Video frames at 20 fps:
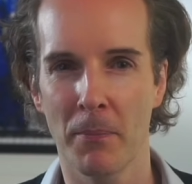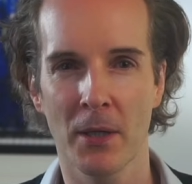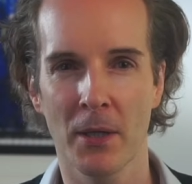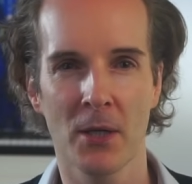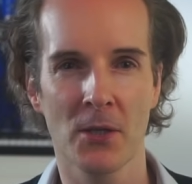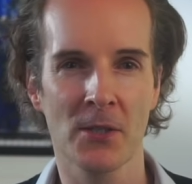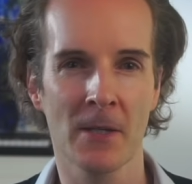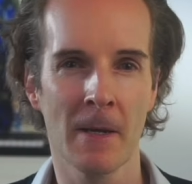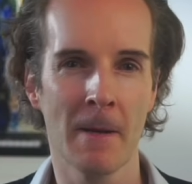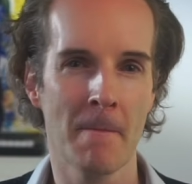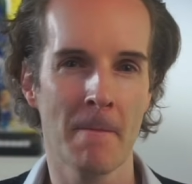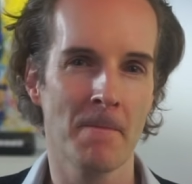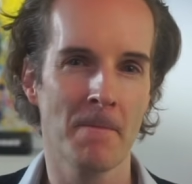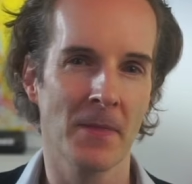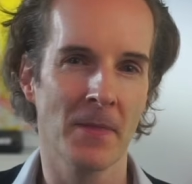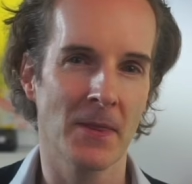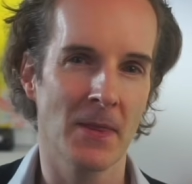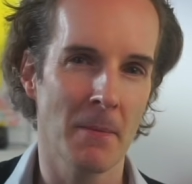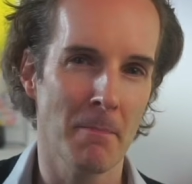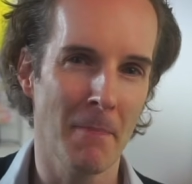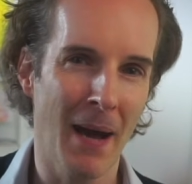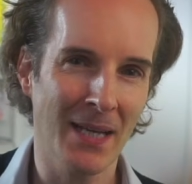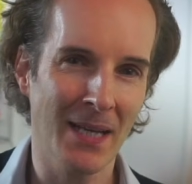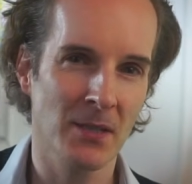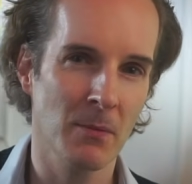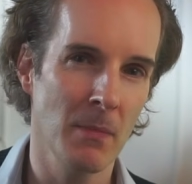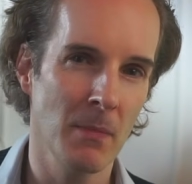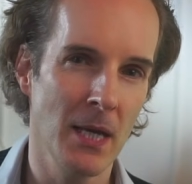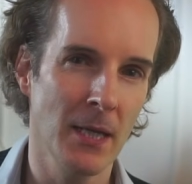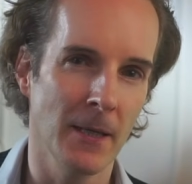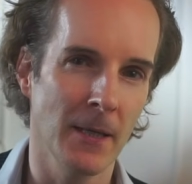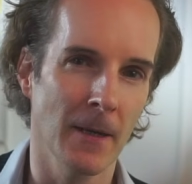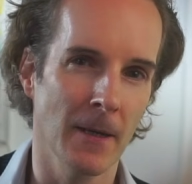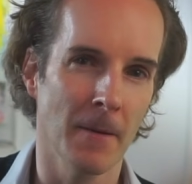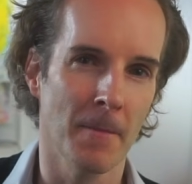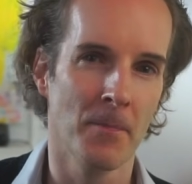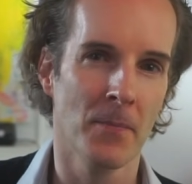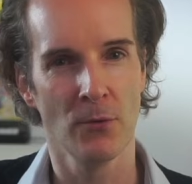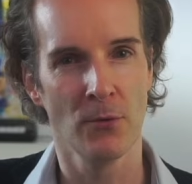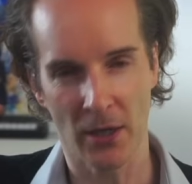Because the mass
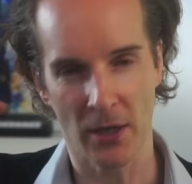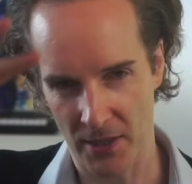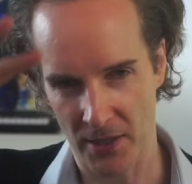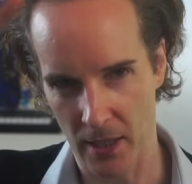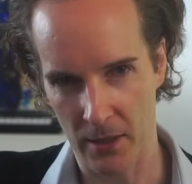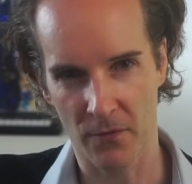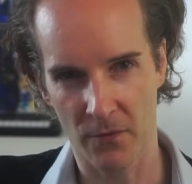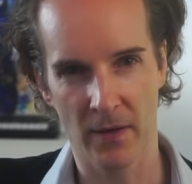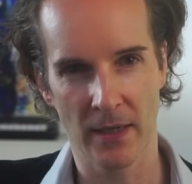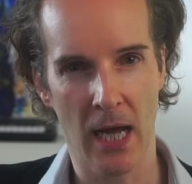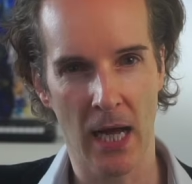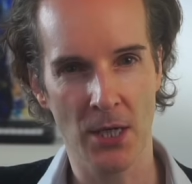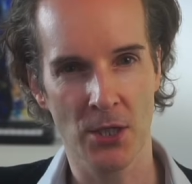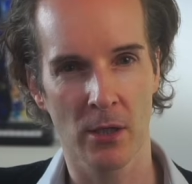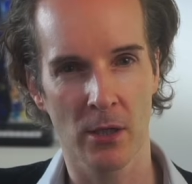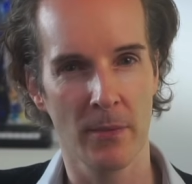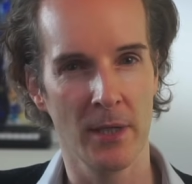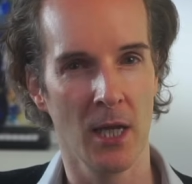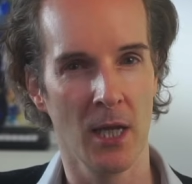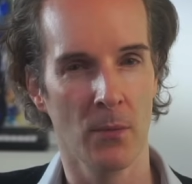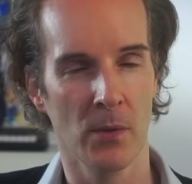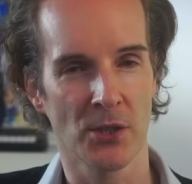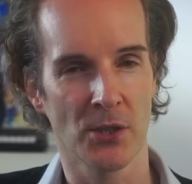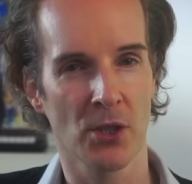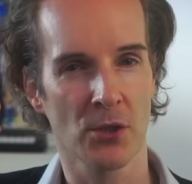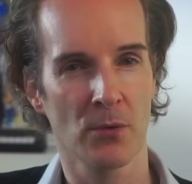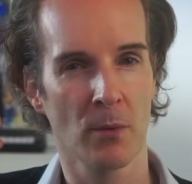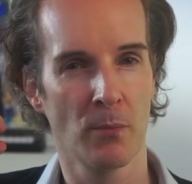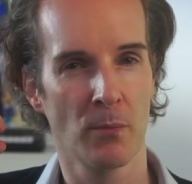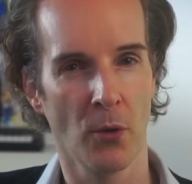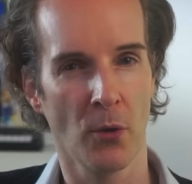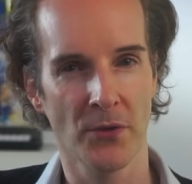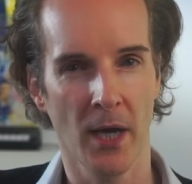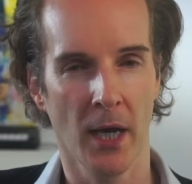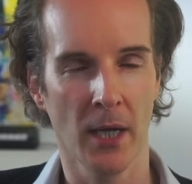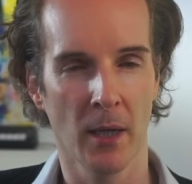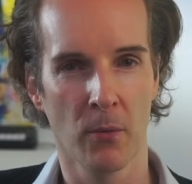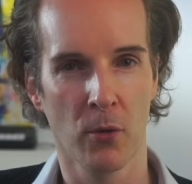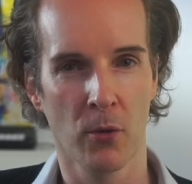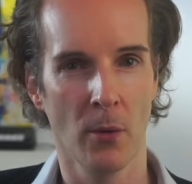media, outside the financial media, will just report the
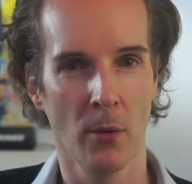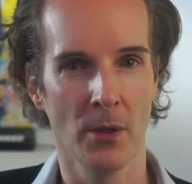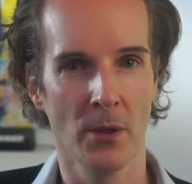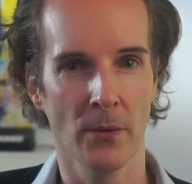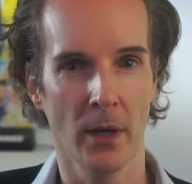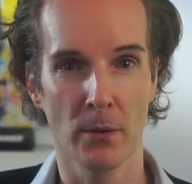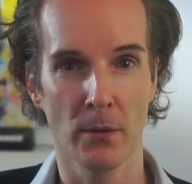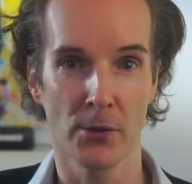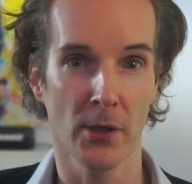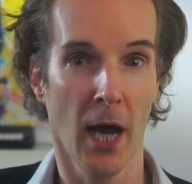unemployment rate.